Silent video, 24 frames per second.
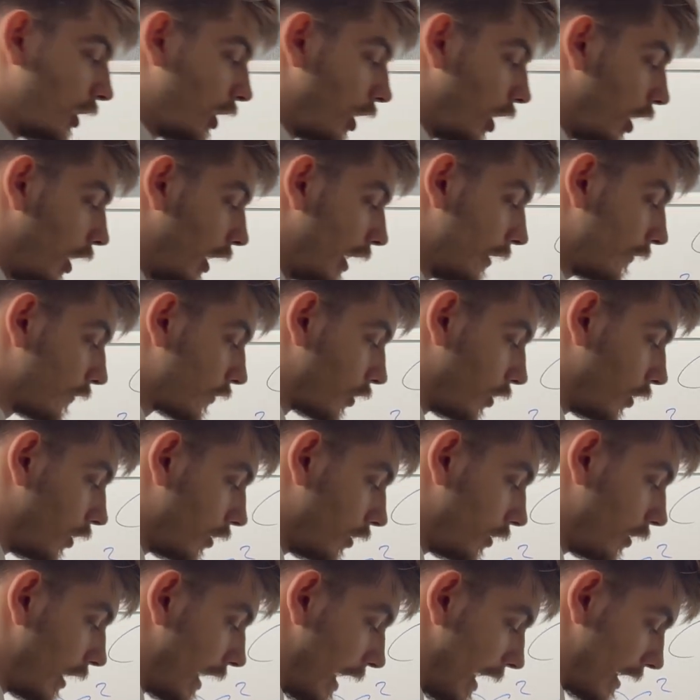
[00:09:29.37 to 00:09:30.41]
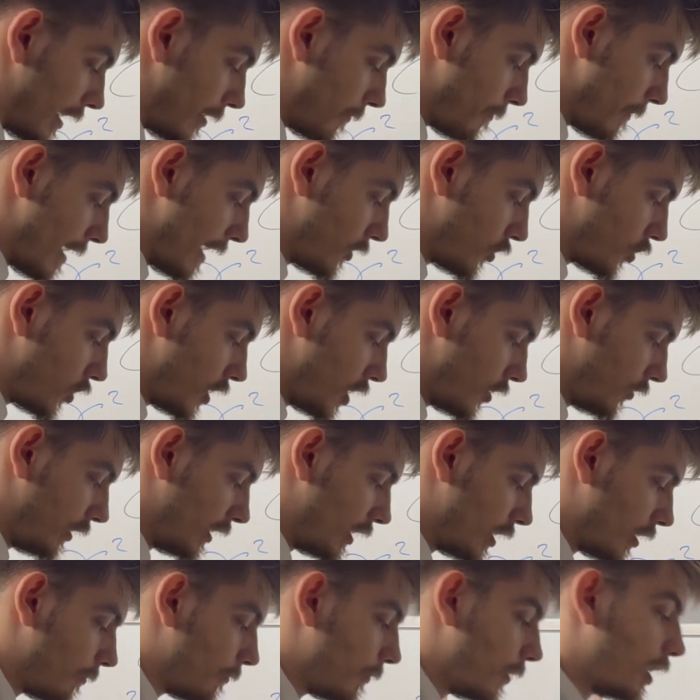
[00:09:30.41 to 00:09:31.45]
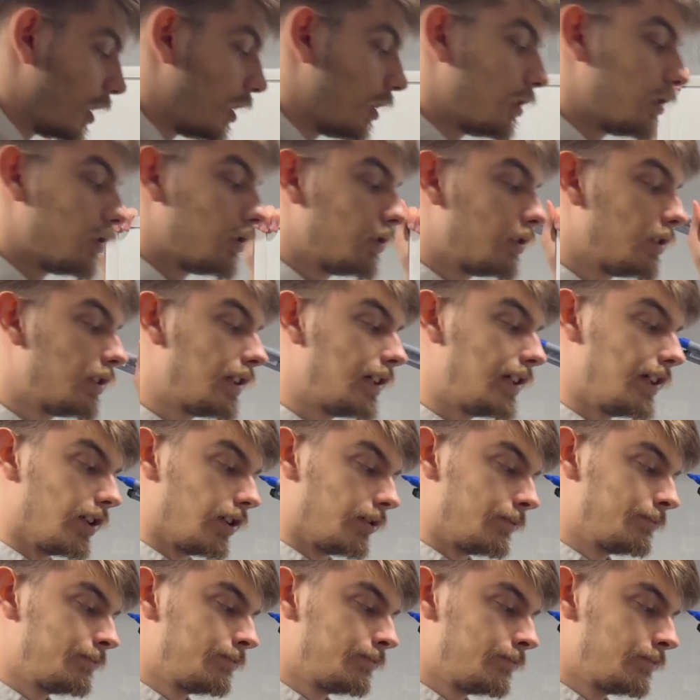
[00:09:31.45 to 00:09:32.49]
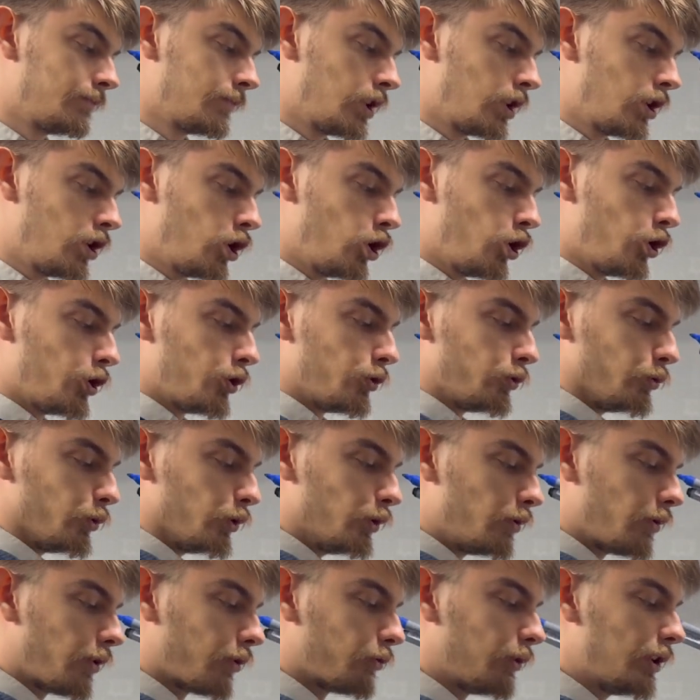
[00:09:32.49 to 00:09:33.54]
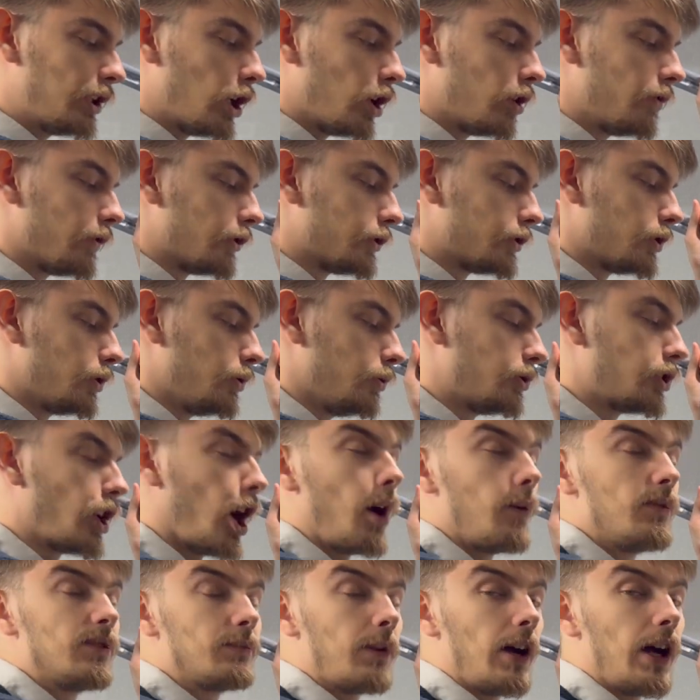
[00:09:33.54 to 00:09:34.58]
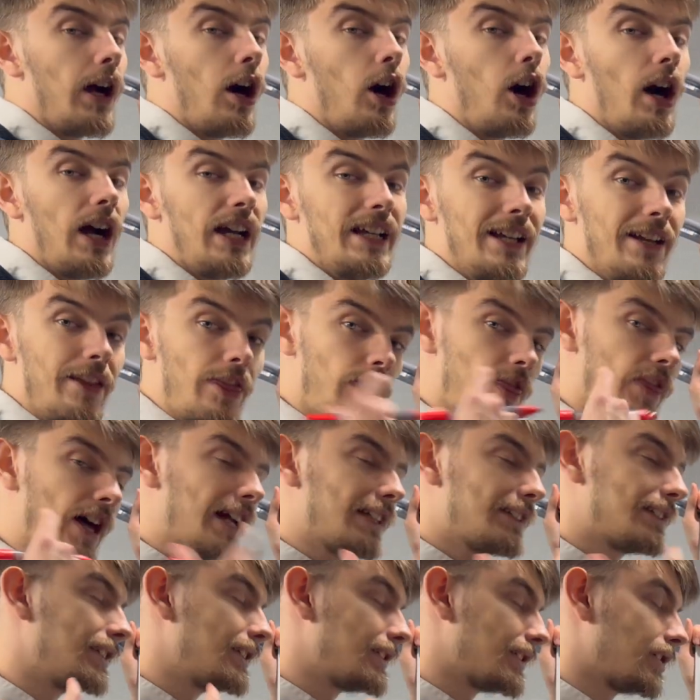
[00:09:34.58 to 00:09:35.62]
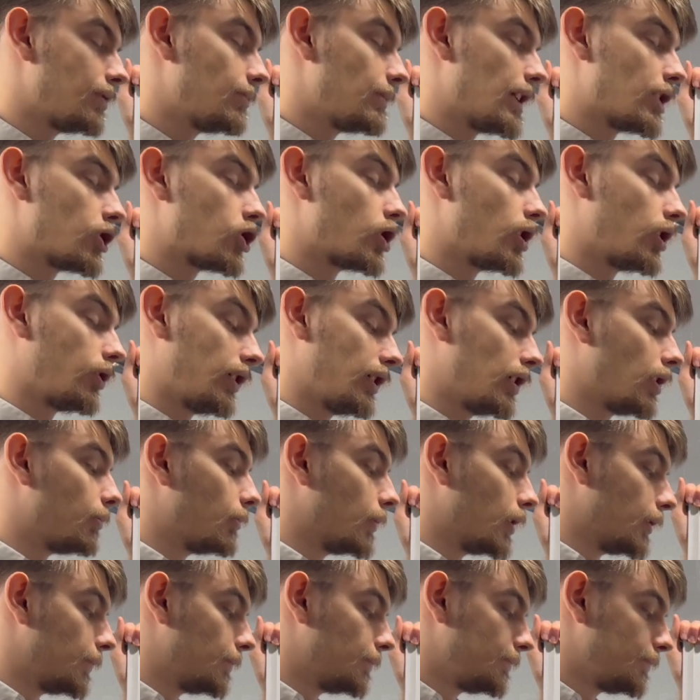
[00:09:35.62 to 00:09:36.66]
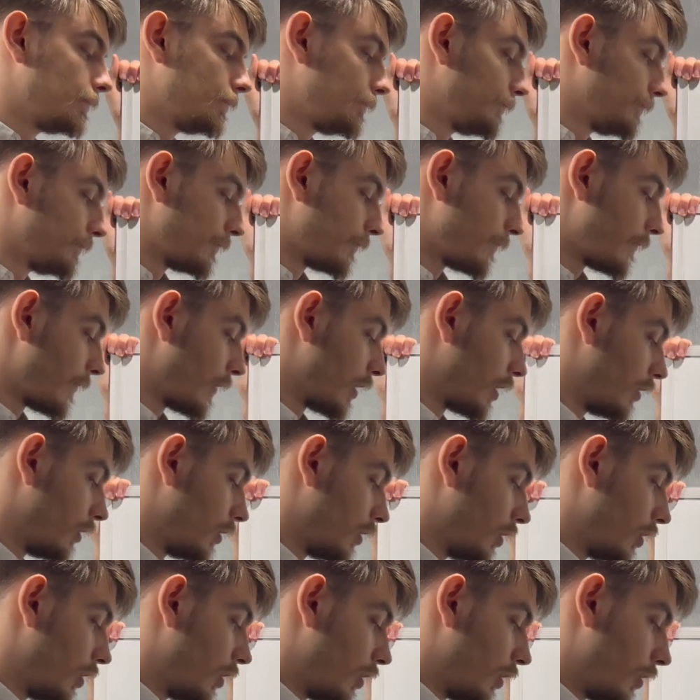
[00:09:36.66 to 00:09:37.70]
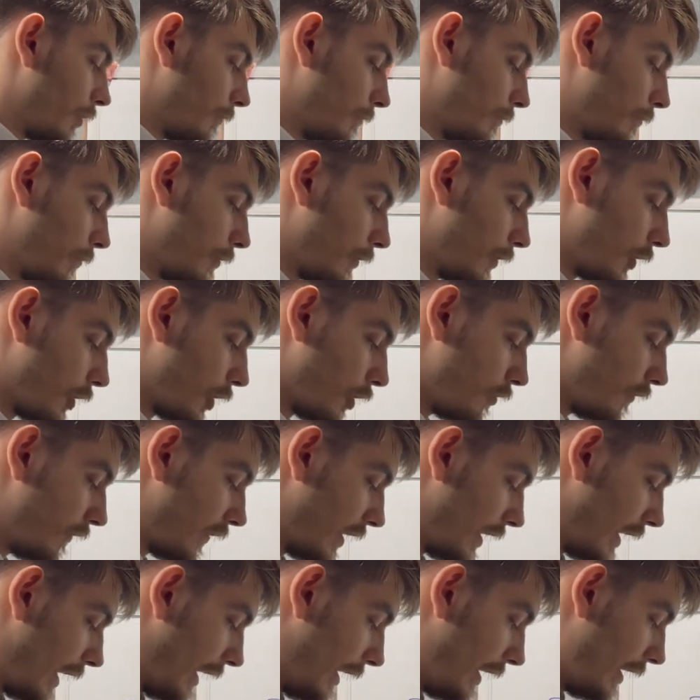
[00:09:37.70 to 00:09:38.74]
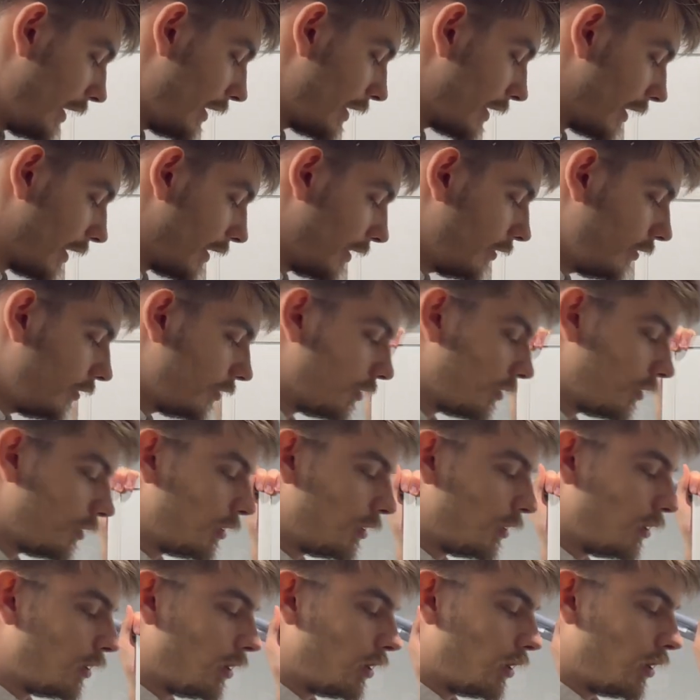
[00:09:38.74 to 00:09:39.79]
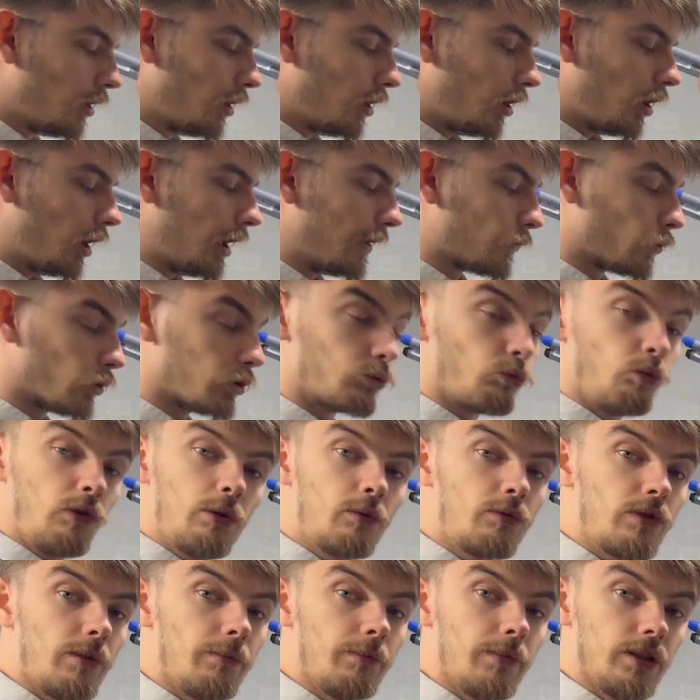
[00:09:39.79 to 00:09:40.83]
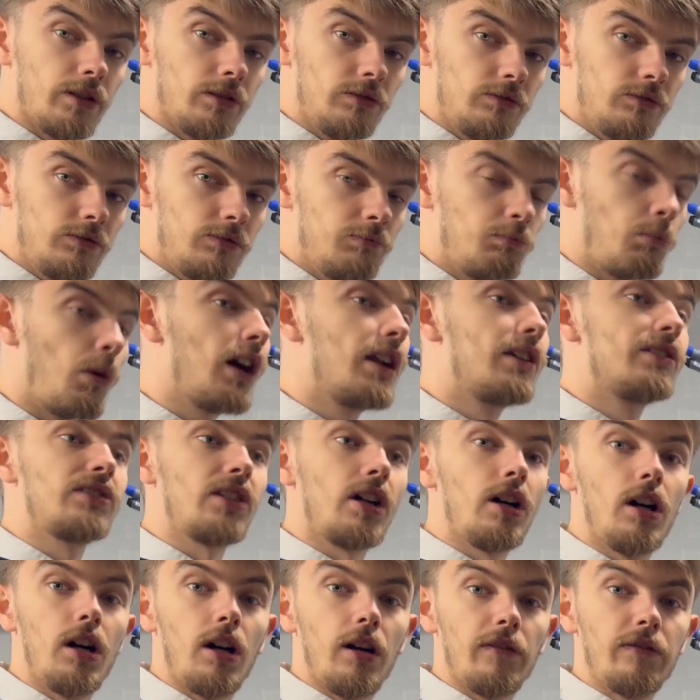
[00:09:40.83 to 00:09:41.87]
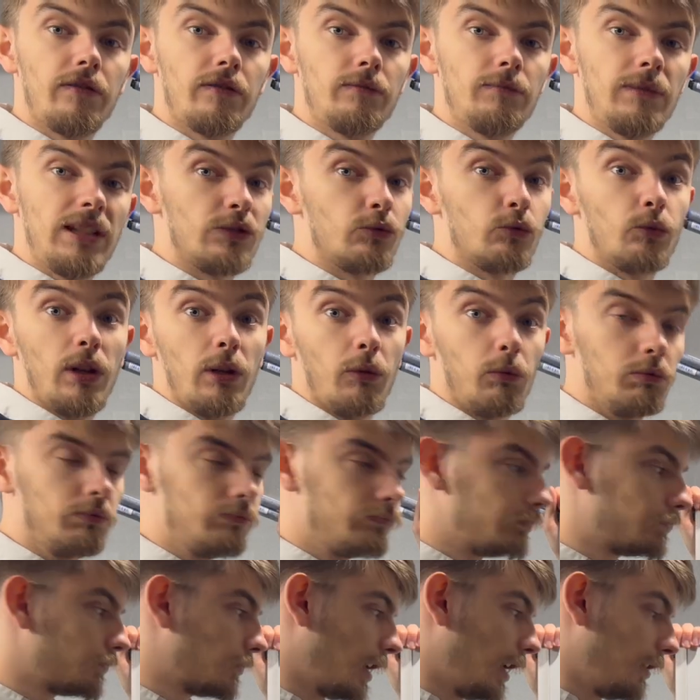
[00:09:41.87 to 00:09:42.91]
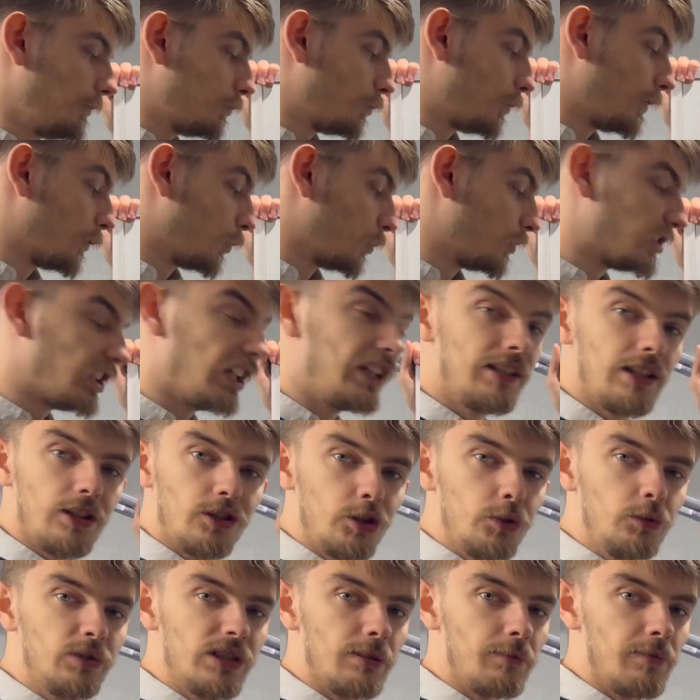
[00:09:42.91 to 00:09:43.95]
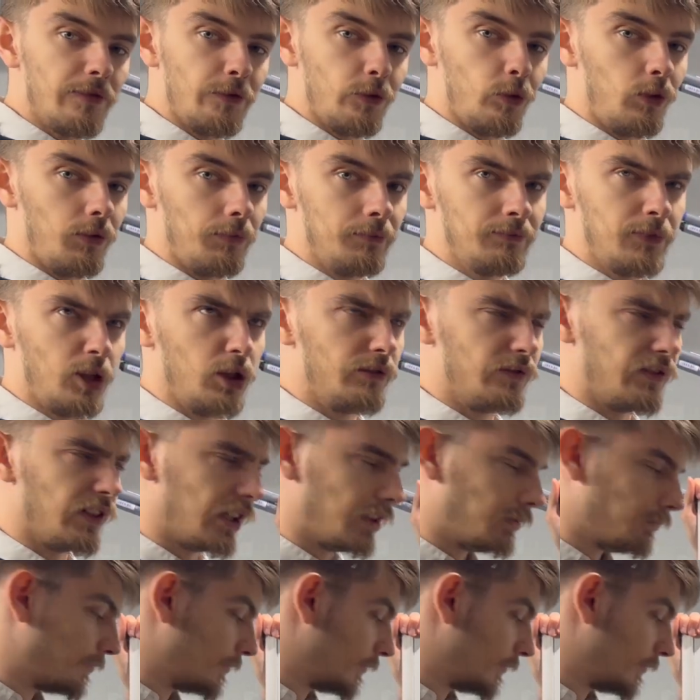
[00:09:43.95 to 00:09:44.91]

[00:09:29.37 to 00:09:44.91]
I've got an imaginary number here. Root 3 over 2 times by I. That is an imaginary number. But over here, I've got a real number, minus a half. It's real, okay? We've all seen it and used it before, hopefully.